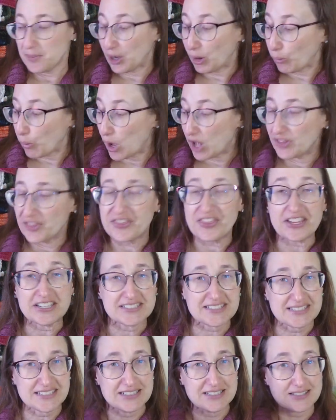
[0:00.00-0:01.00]
While
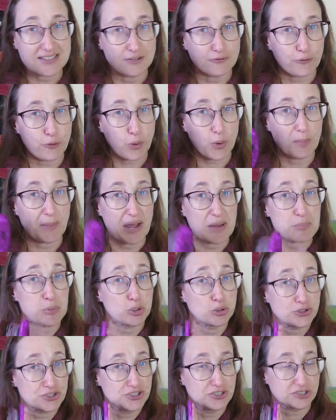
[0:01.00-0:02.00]
this is for my
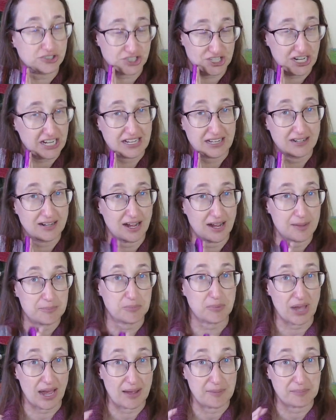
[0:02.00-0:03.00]
personal chicken,
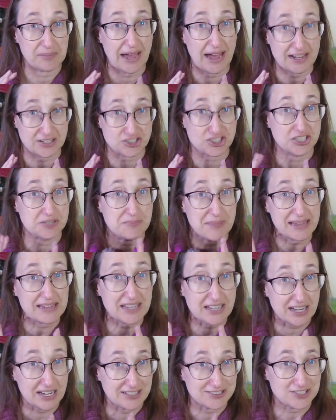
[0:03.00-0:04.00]
I'm actually
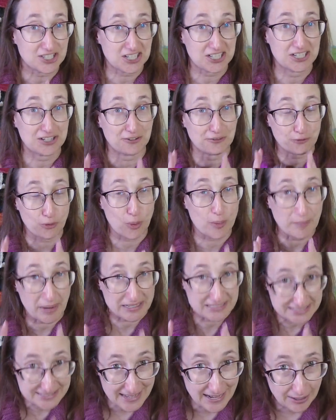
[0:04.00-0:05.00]
making a chicken for
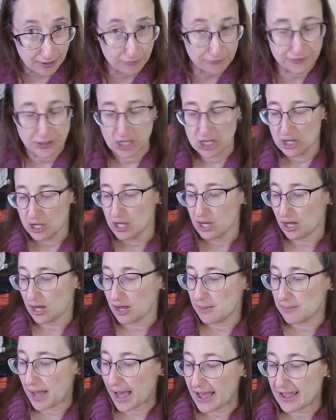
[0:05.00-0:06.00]
myself.
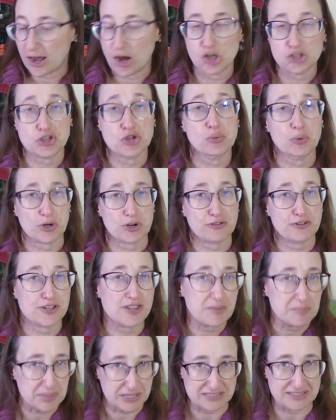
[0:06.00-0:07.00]
I also work for
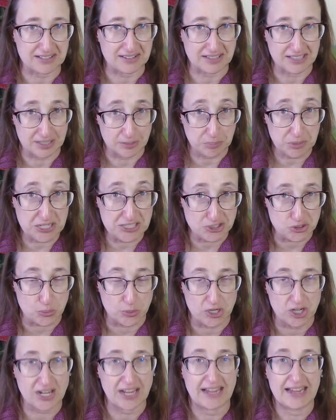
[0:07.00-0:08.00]
them basically in
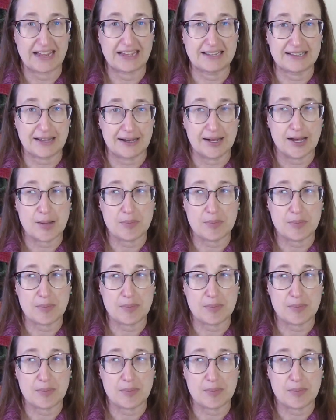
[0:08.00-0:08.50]
piecework, and